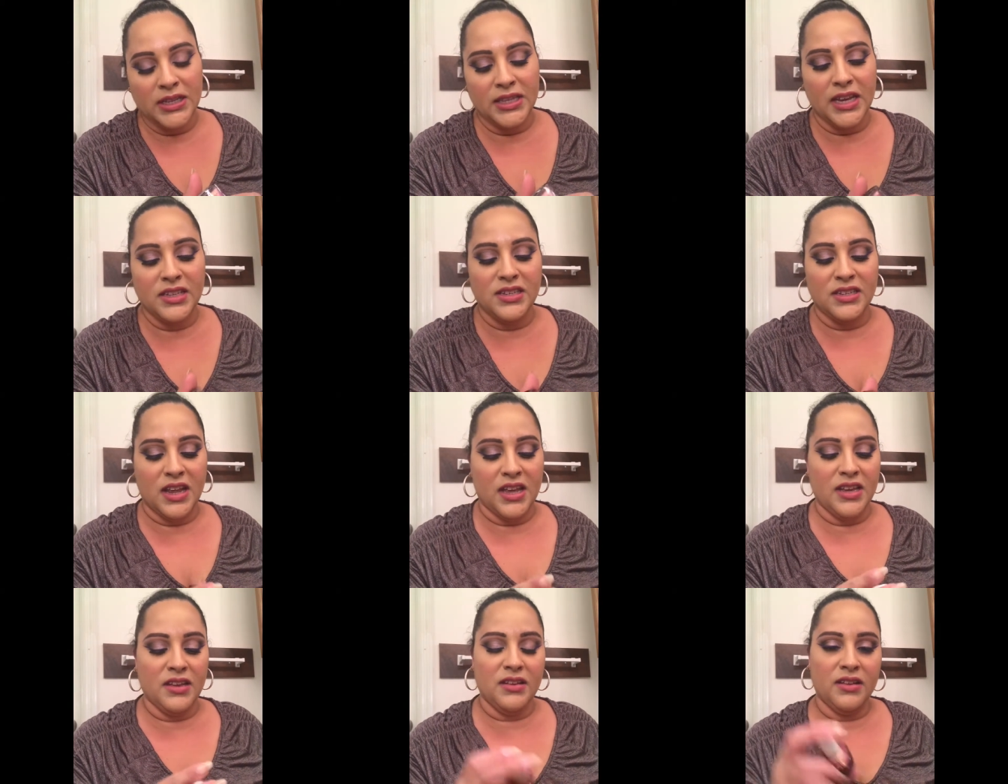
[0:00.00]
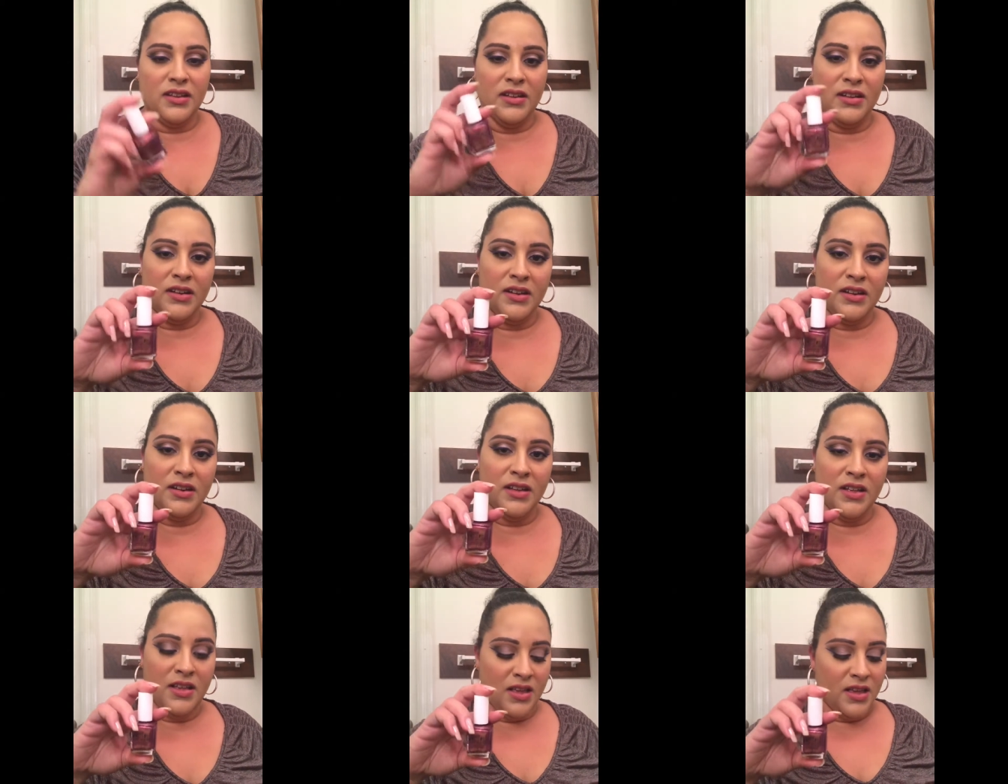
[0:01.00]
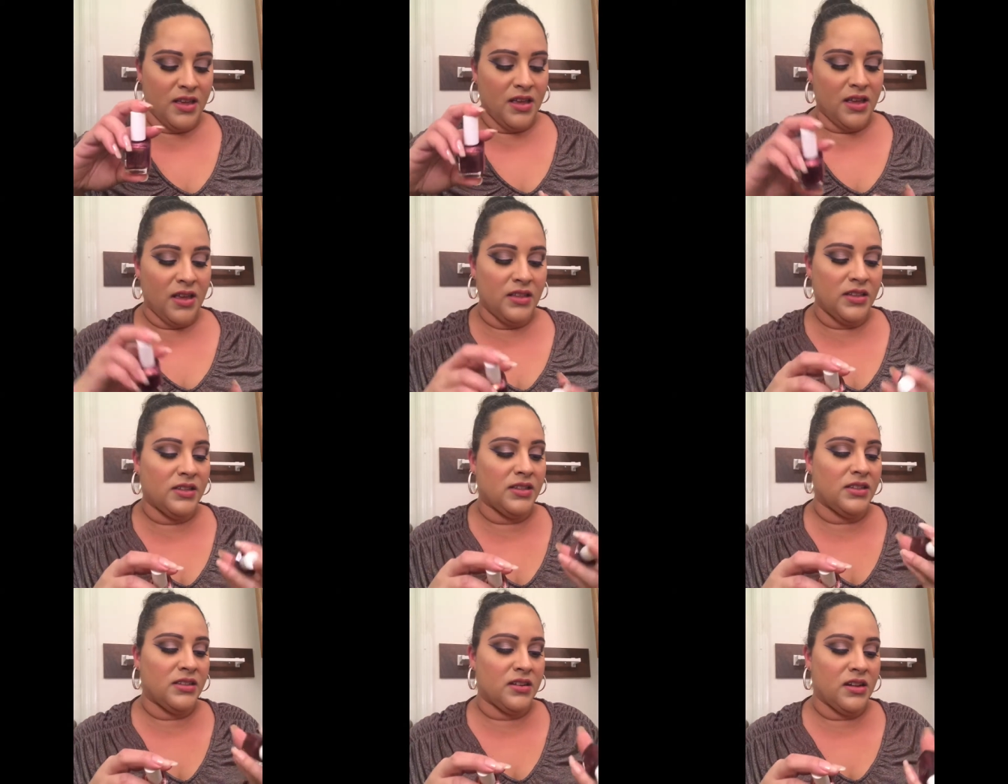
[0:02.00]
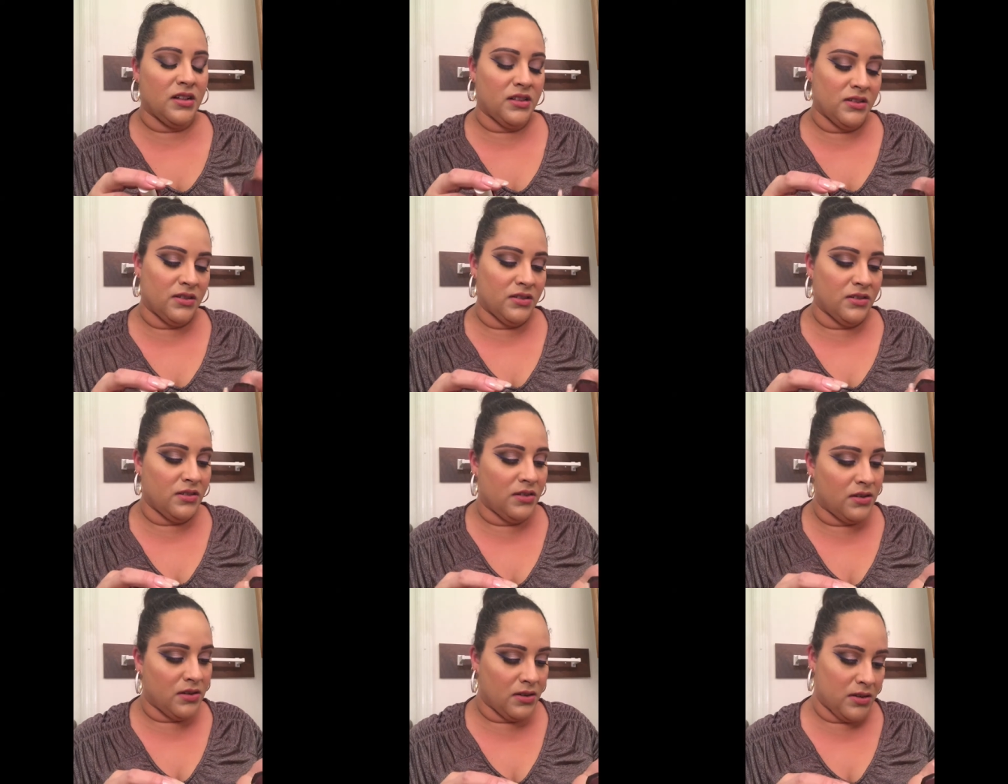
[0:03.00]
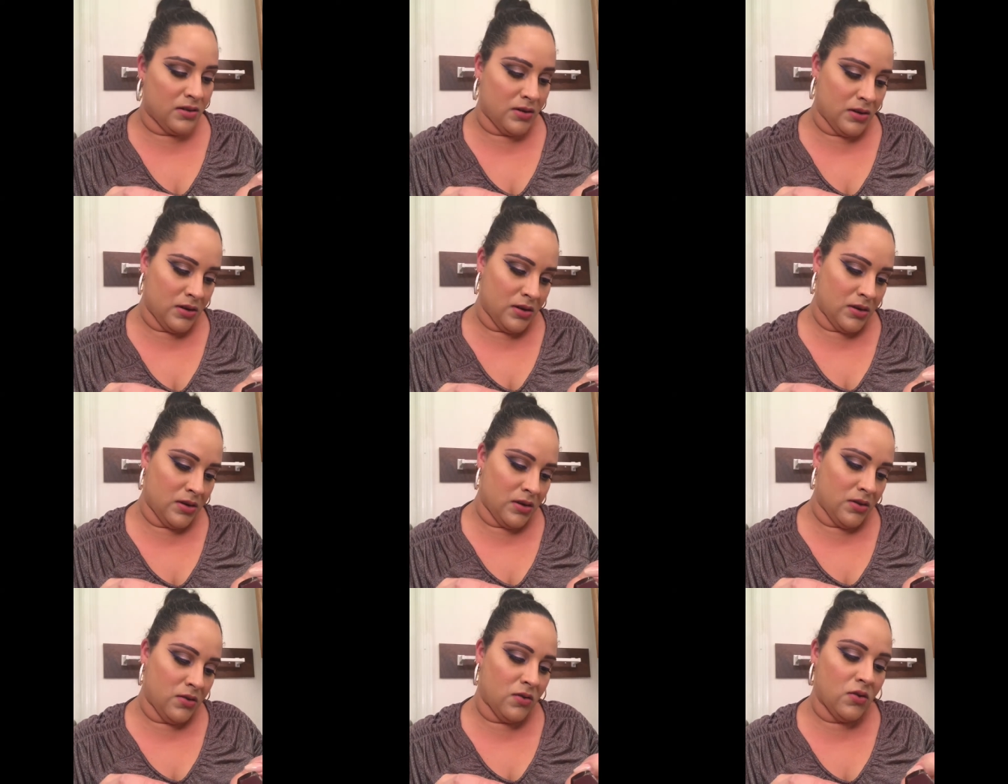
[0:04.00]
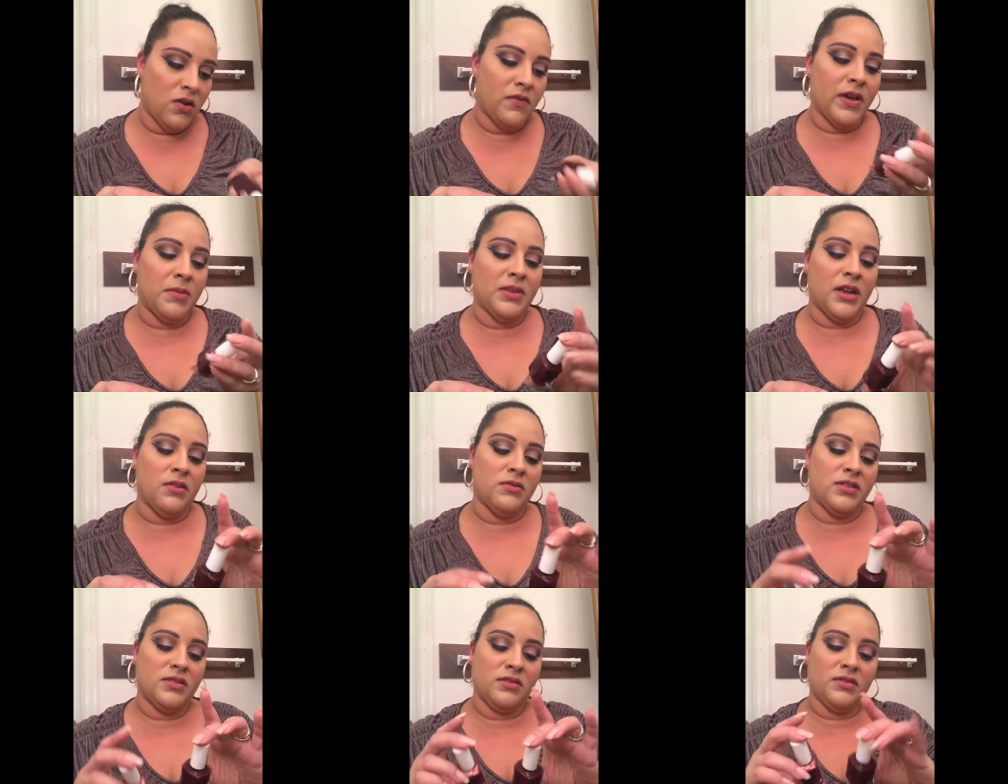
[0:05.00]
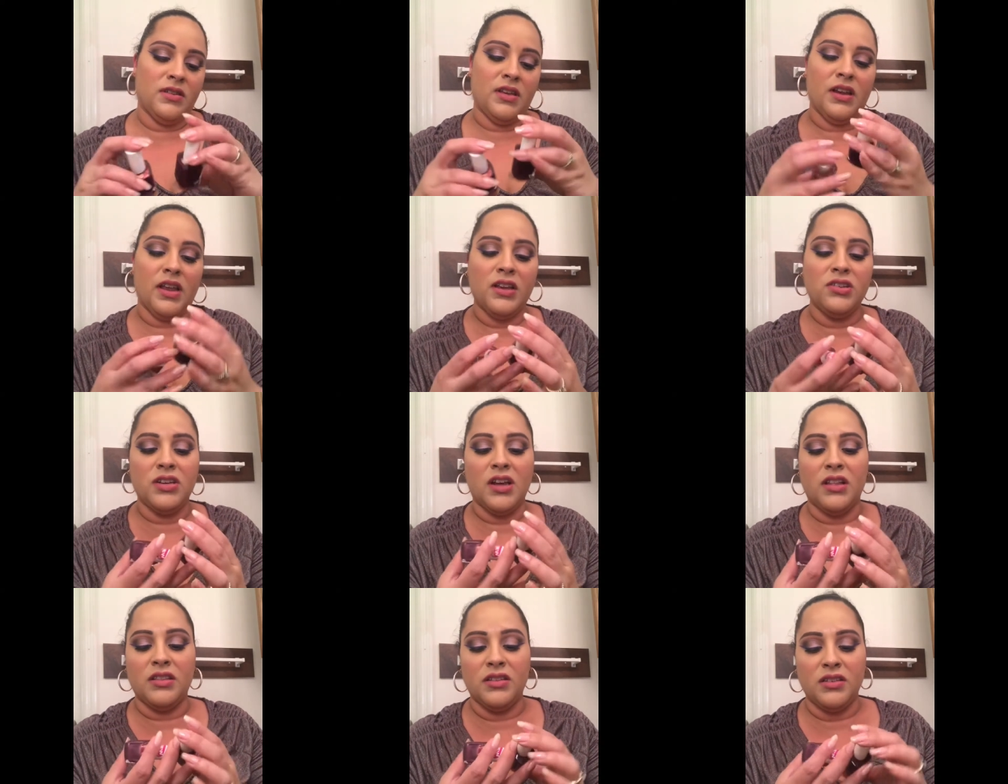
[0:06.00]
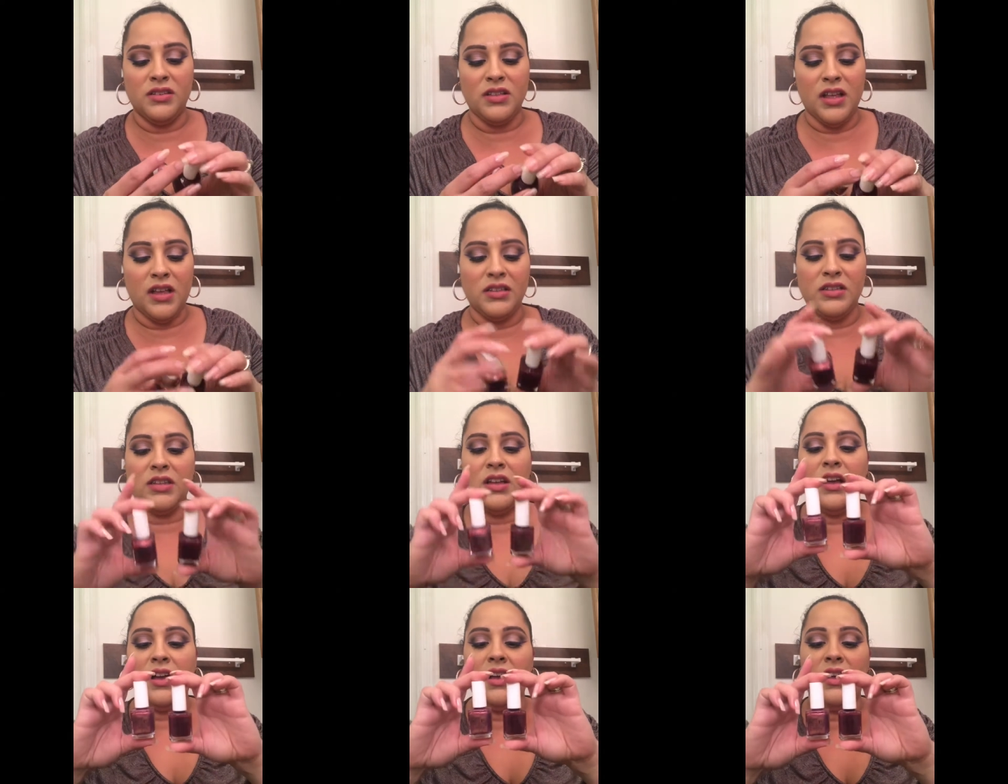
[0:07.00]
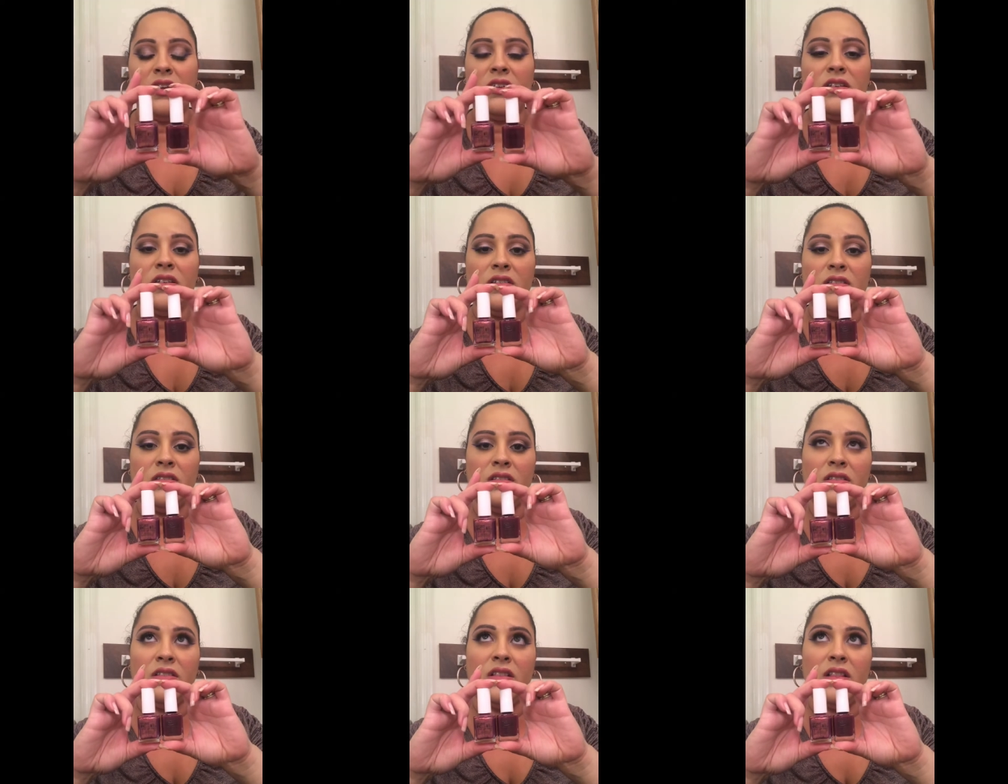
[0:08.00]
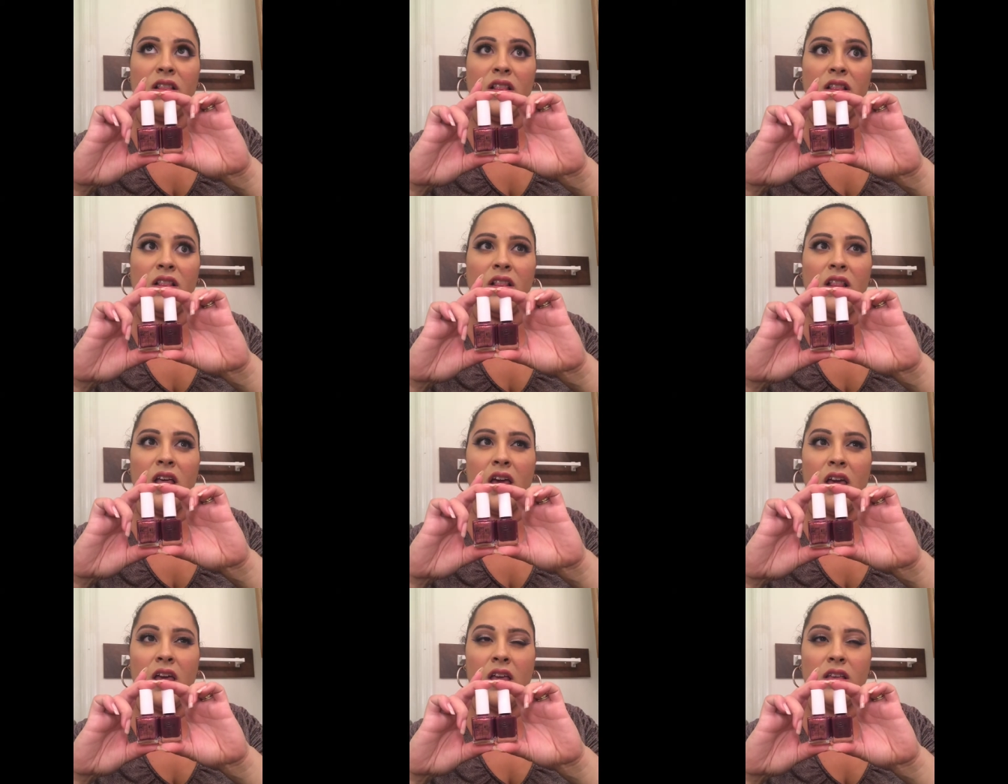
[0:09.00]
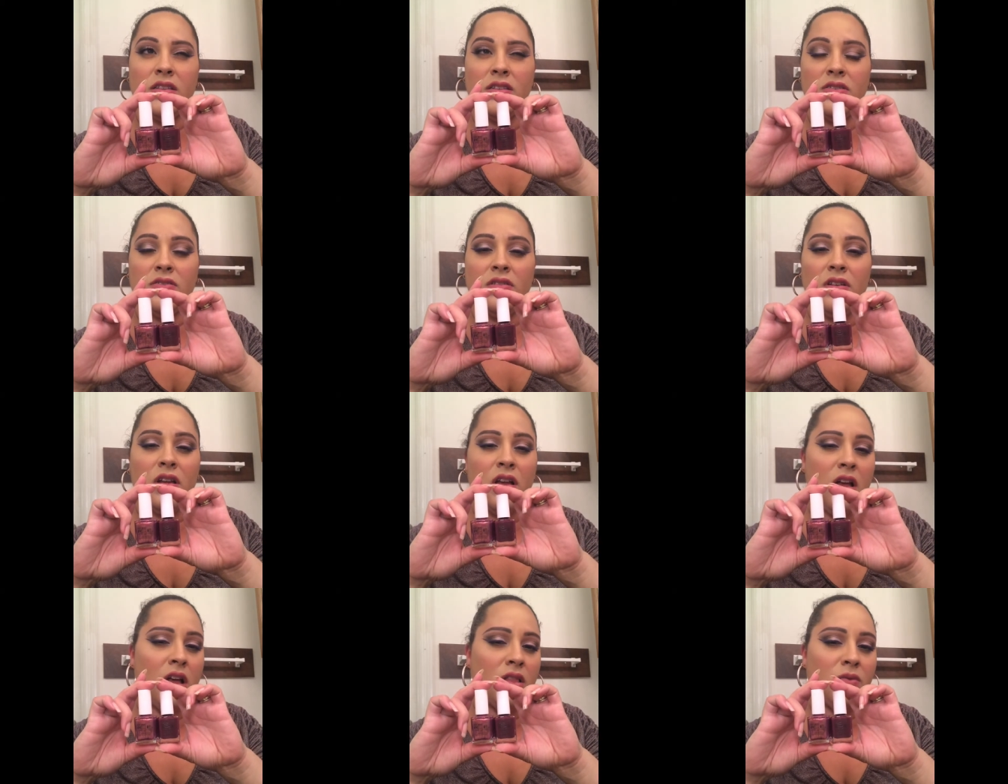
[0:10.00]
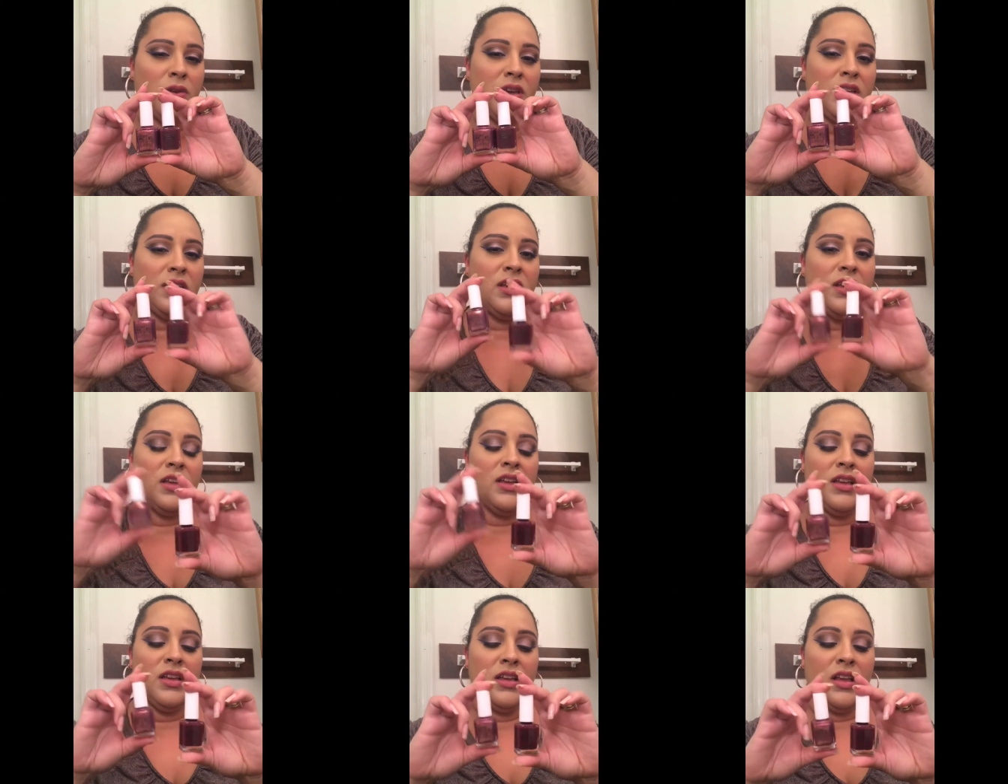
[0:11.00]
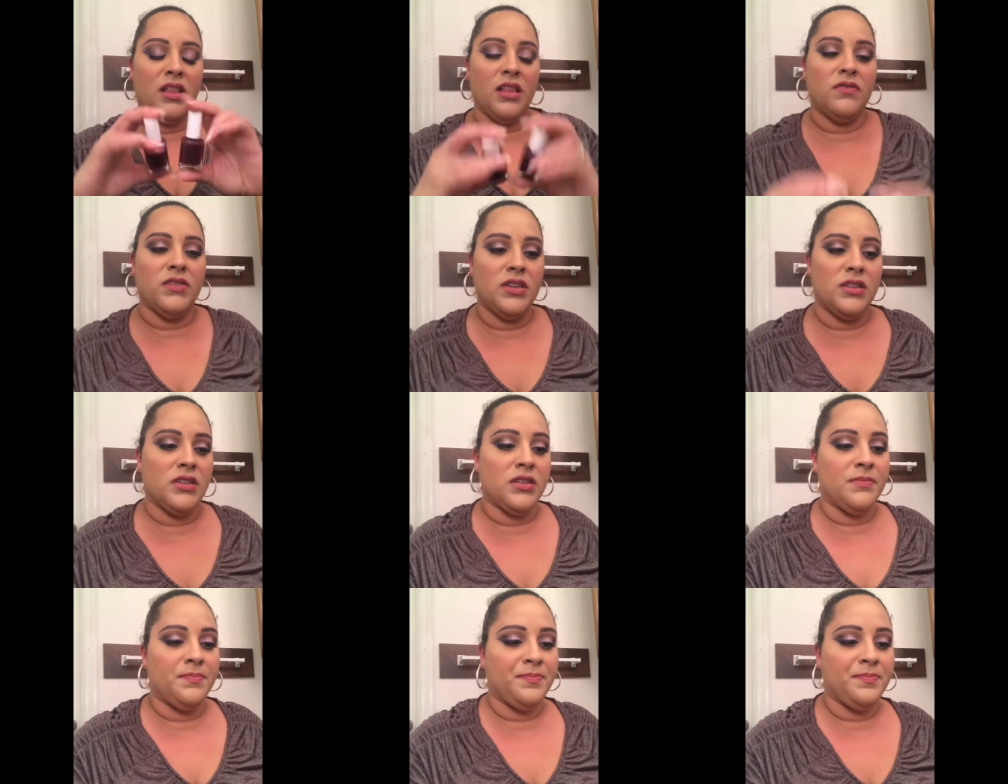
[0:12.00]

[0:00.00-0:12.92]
Day to Night. And this is the color All Vamped Out and I actually got this last last Halloween. I love these.